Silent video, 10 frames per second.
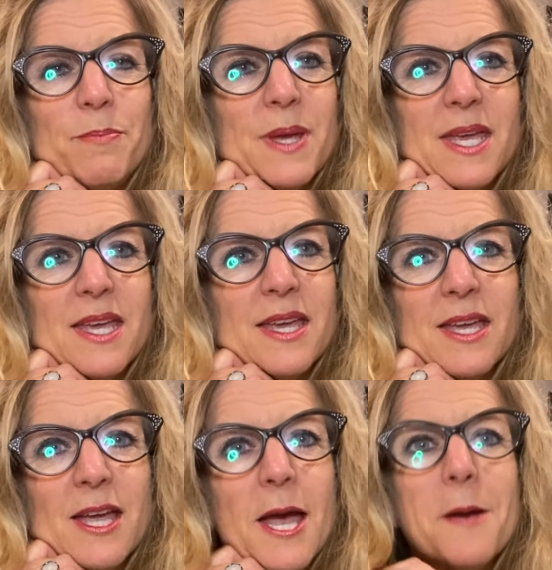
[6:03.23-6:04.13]

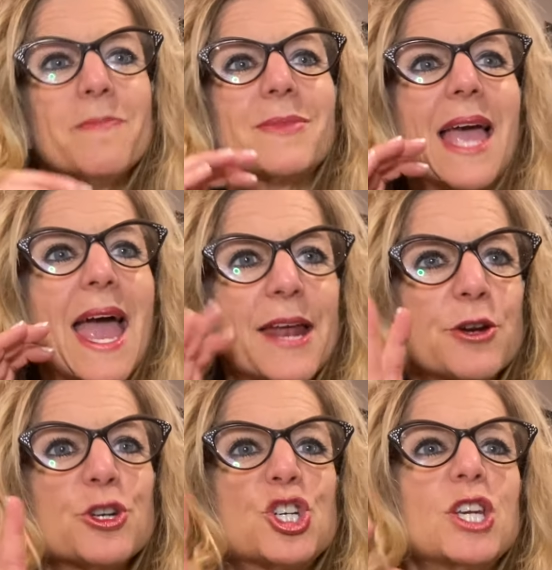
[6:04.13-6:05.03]
be
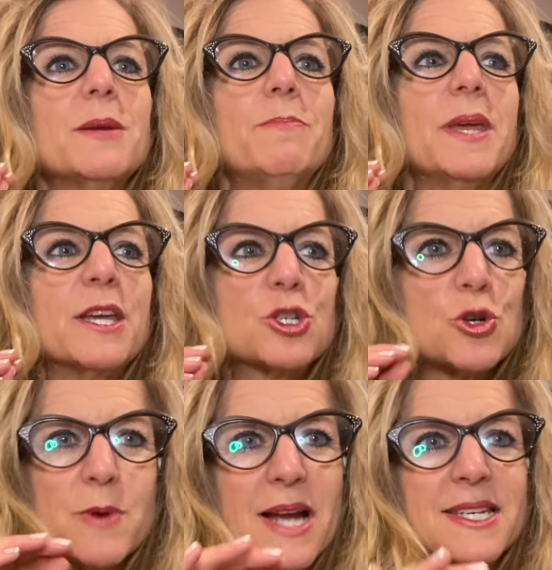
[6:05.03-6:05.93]
energy being
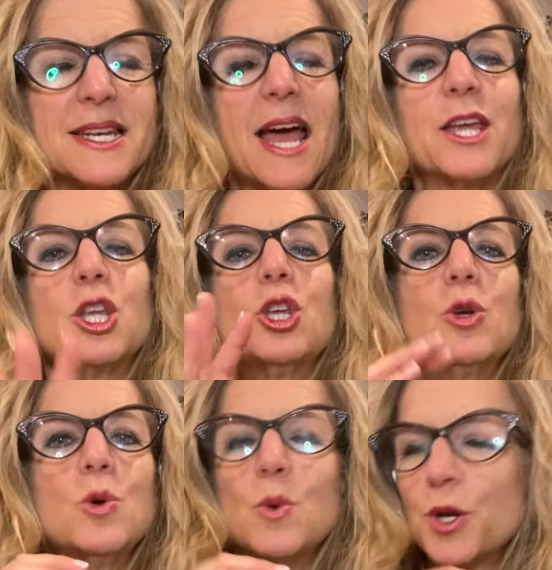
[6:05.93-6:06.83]
directed at
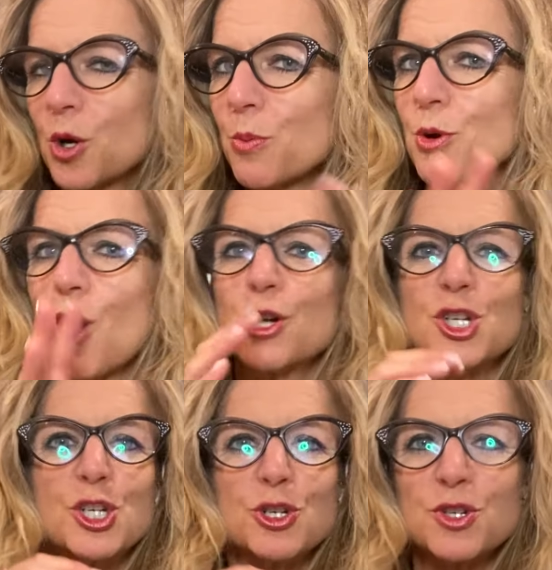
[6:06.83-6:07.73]
you and your
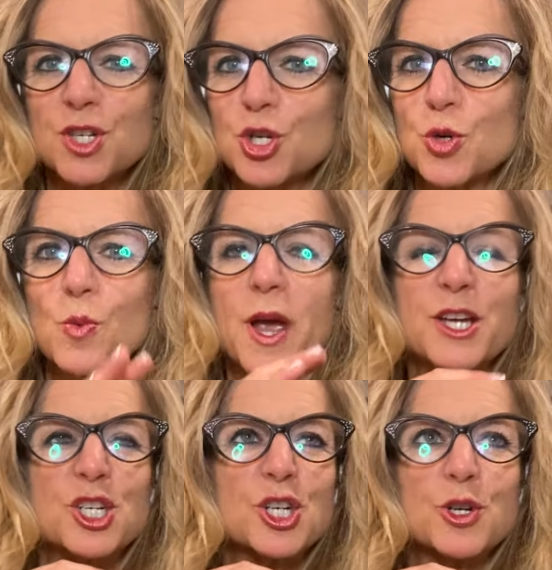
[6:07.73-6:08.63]
project, your
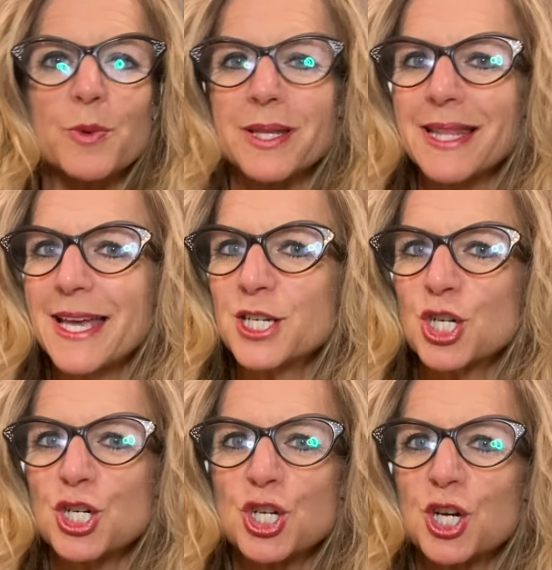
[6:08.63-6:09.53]
situation, your
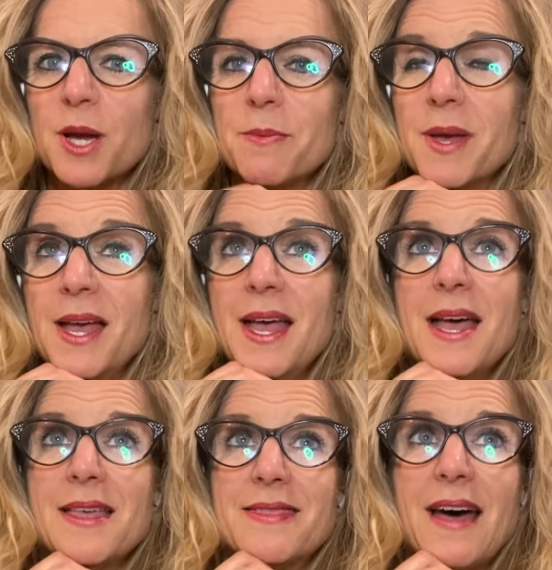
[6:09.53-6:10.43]
relationship.
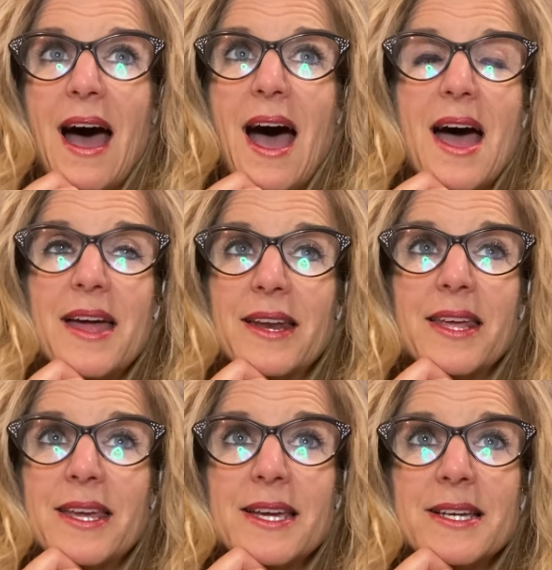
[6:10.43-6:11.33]
That
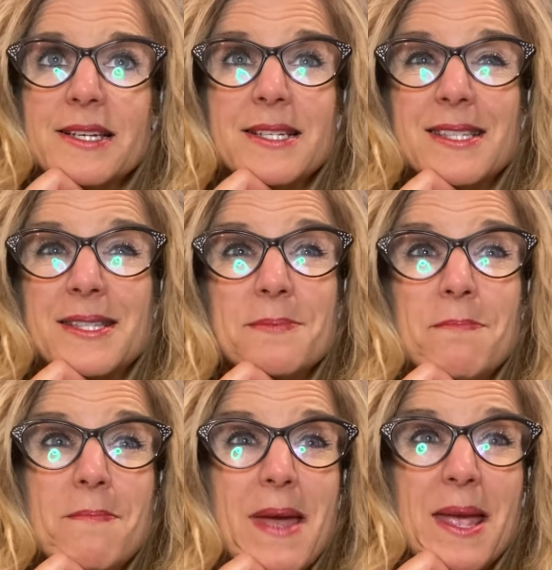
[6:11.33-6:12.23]
is
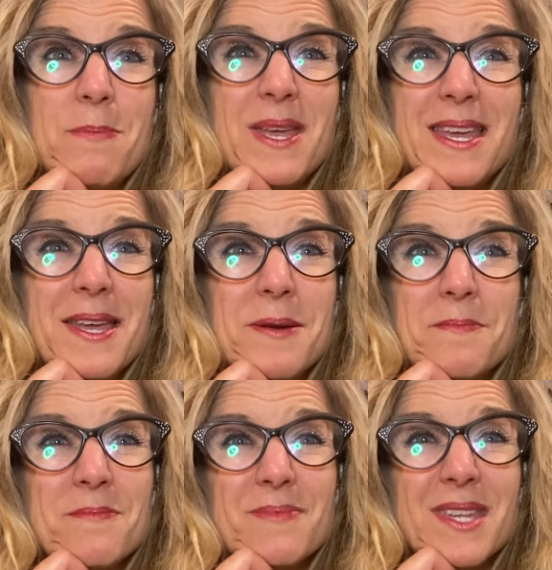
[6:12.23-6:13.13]

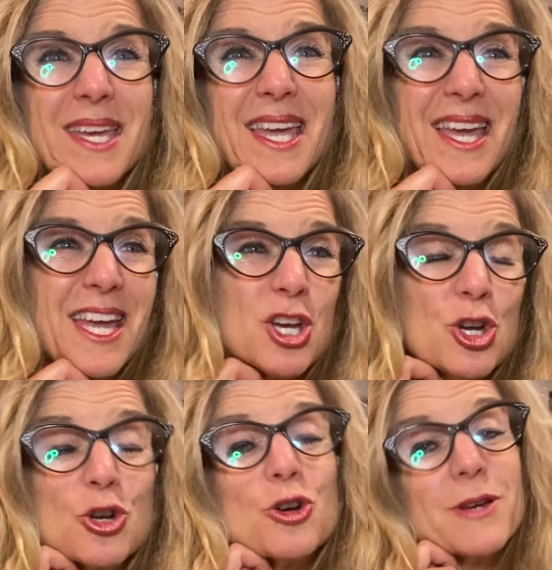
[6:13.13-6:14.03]
maybe, it
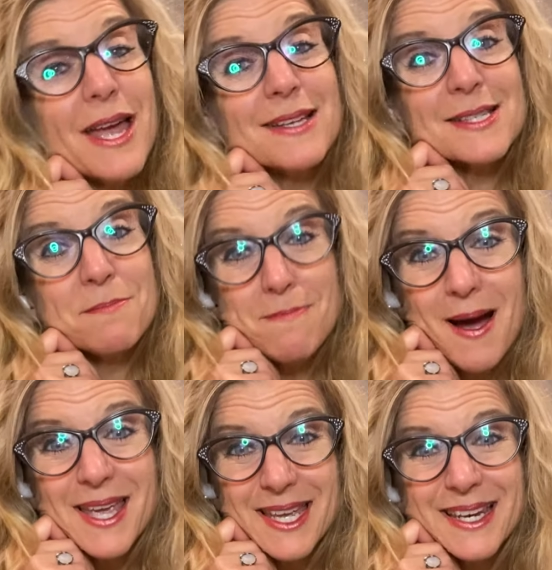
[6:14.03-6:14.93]
could create some
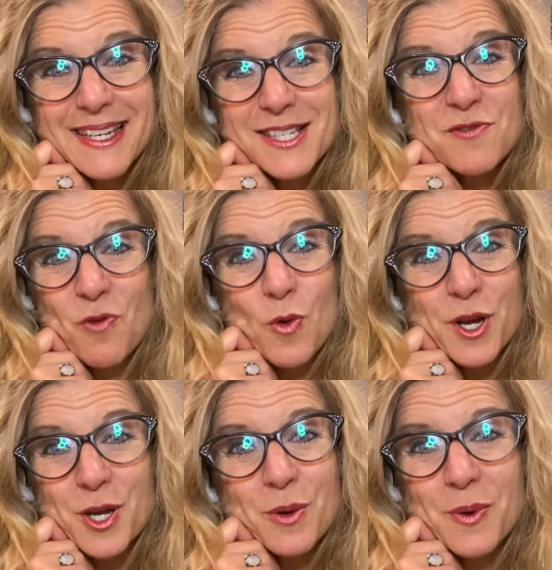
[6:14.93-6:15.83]
muckiness for
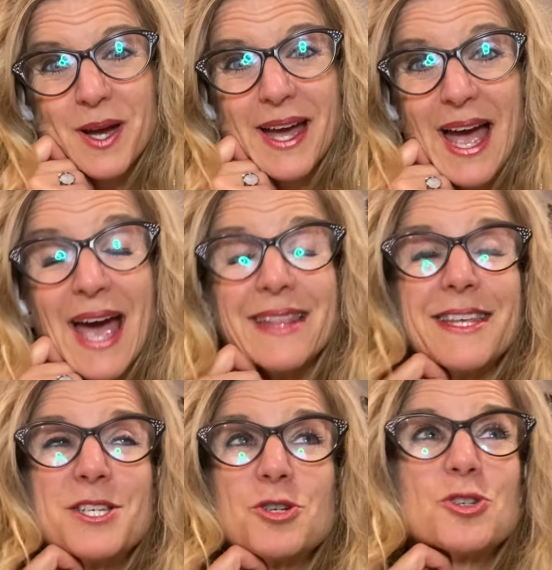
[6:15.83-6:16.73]
you,
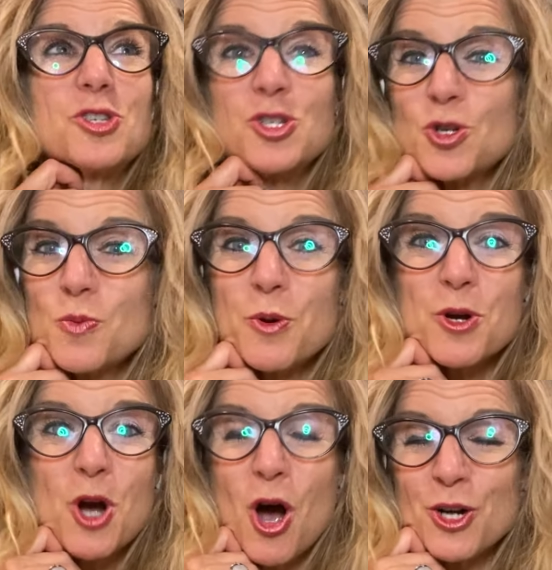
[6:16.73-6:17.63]
unless you're super
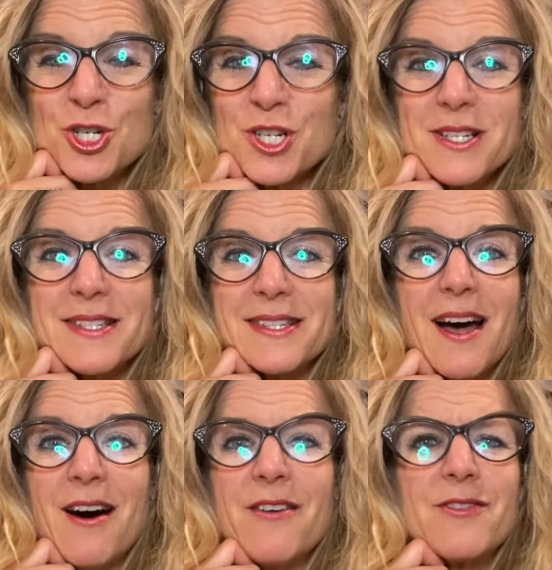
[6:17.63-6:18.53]
conscious
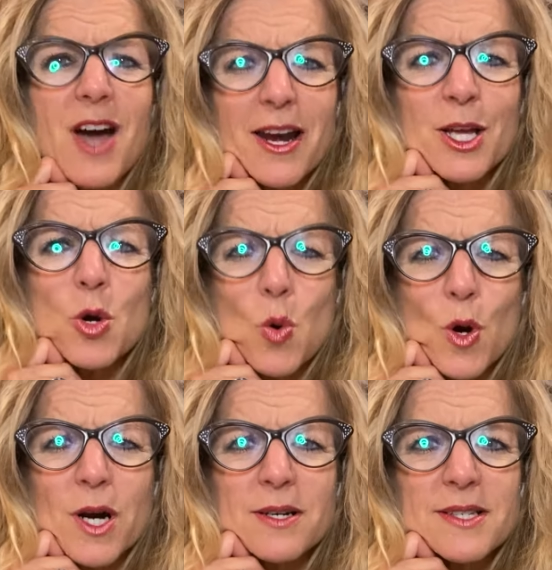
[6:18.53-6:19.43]
of cutting
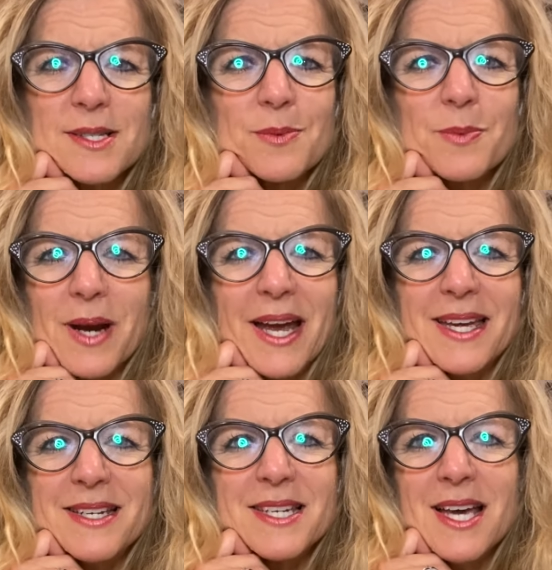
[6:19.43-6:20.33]
cords,
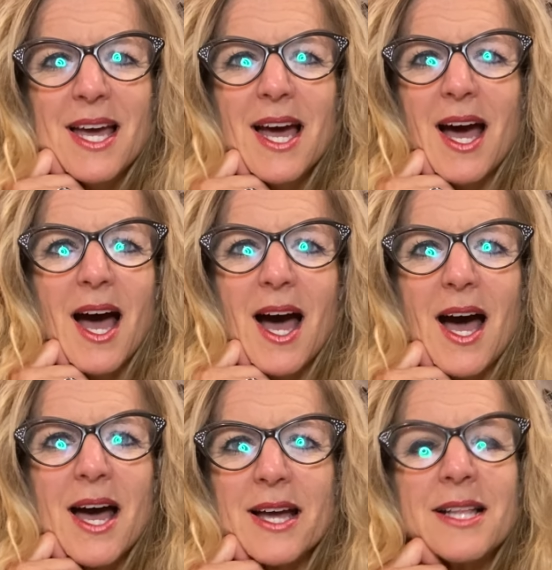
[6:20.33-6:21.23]
right?
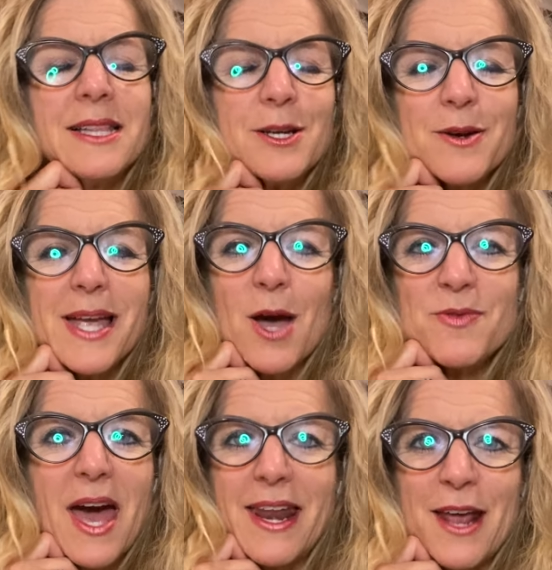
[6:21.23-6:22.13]
Clearing out
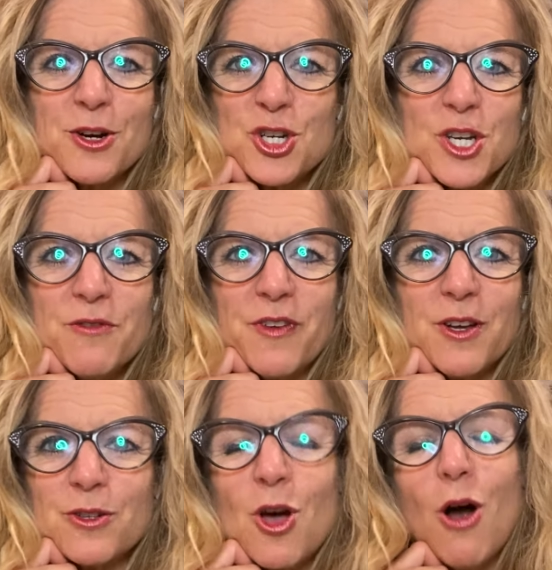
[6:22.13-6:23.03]
that energy
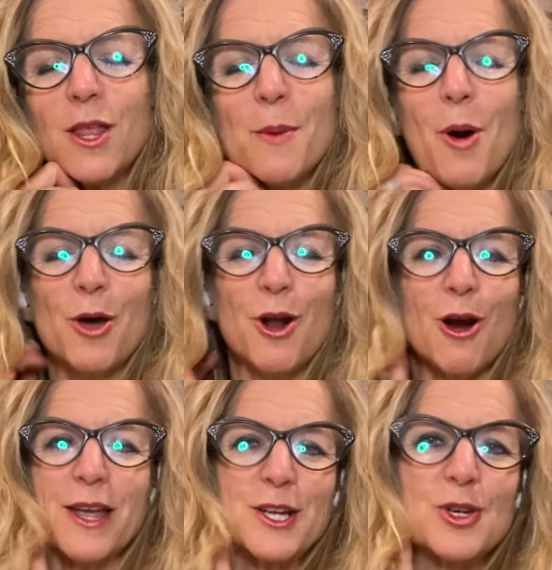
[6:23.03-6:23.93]
field, calling upon
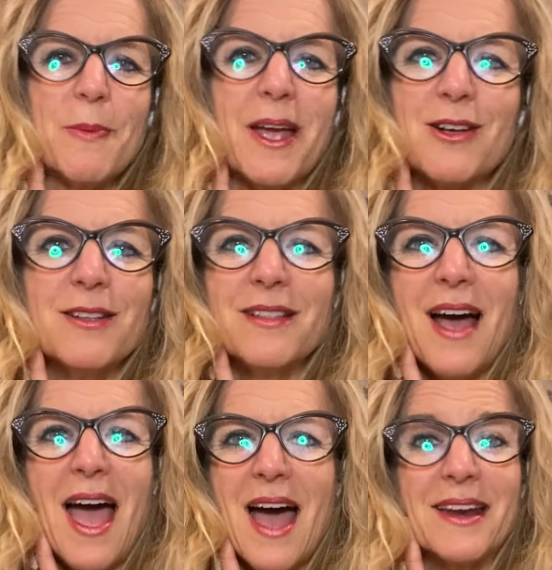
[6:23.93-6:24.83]
Archangel Michael
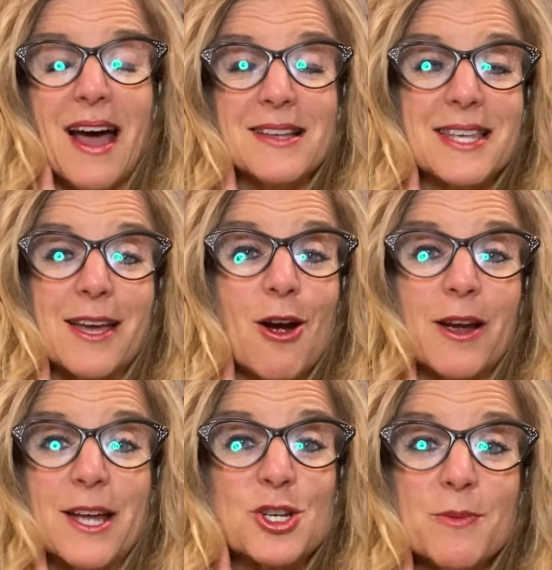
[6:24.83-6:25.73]
and asking
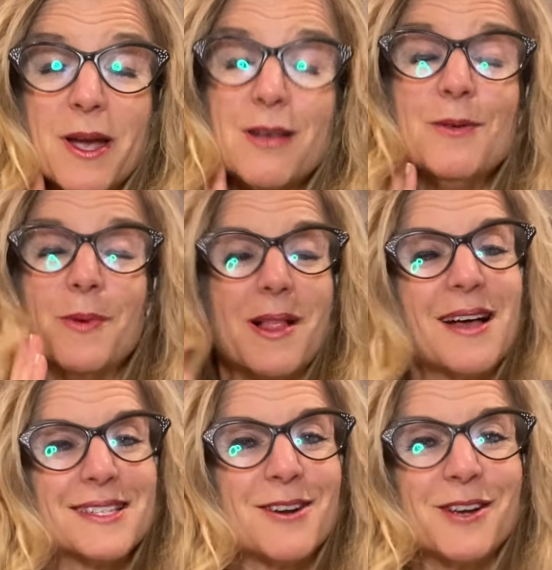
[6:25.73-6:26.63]
Archangel Michael, we'll
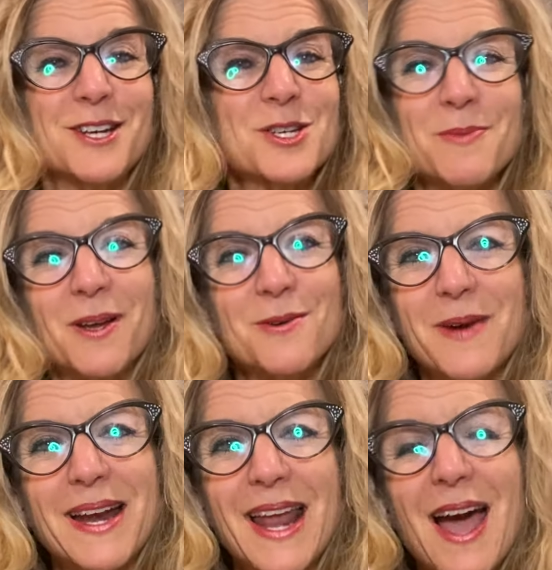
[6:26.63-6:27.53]
ask Archangel Michael
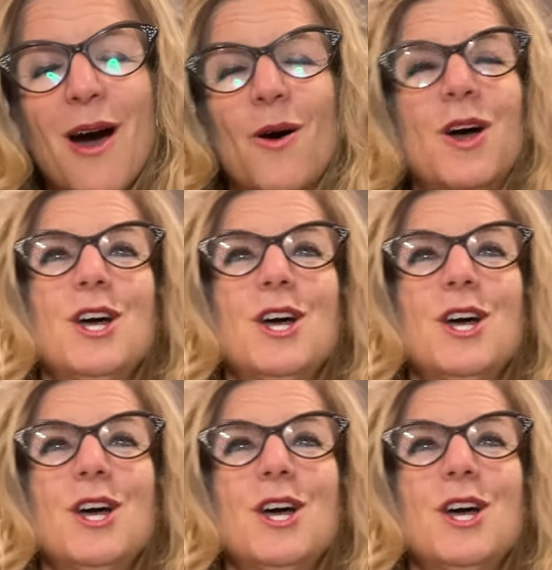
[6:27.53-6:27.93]
right now